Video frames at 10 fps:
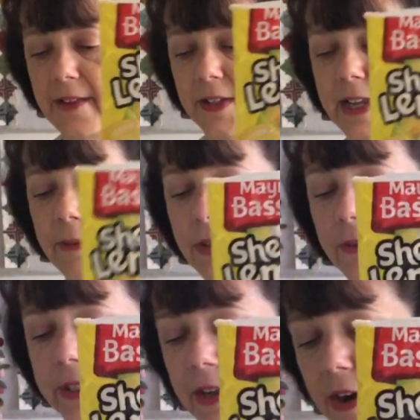the same sort
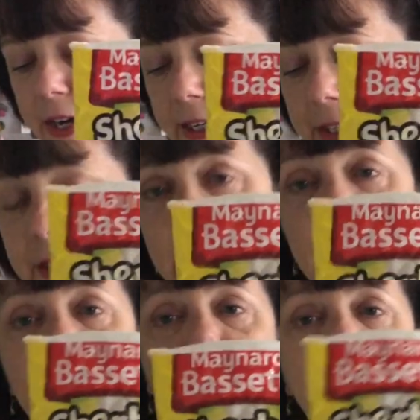of size
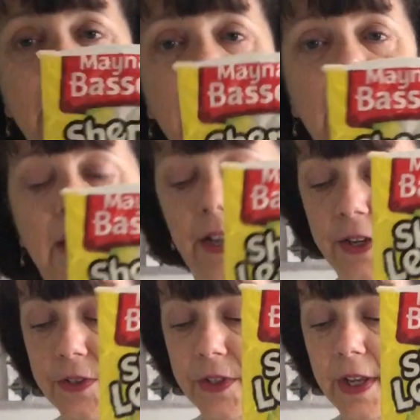
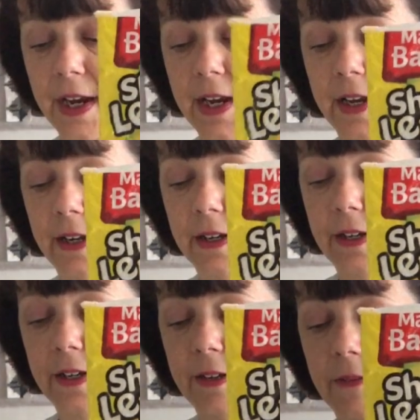as the
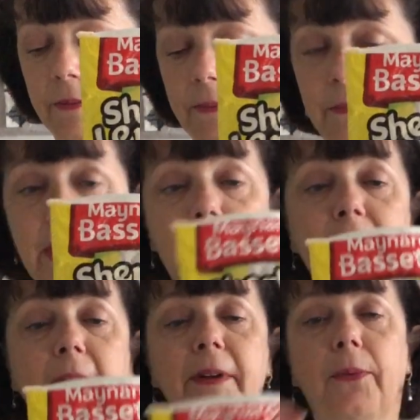Jelly
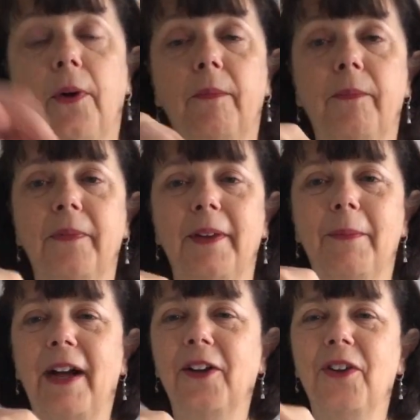Babies one,
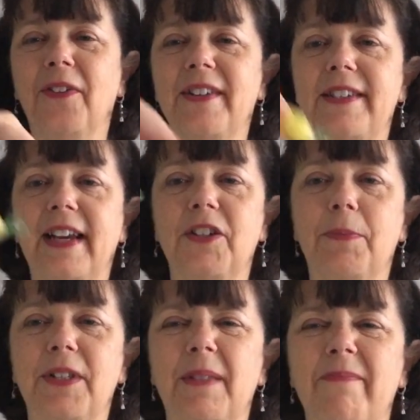but I couldn't resist to
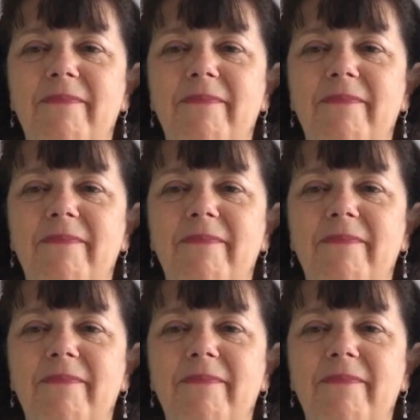put some